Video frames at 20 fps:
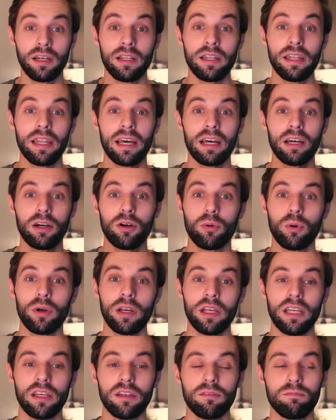Now,
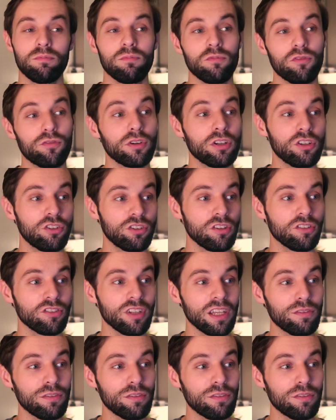for instance,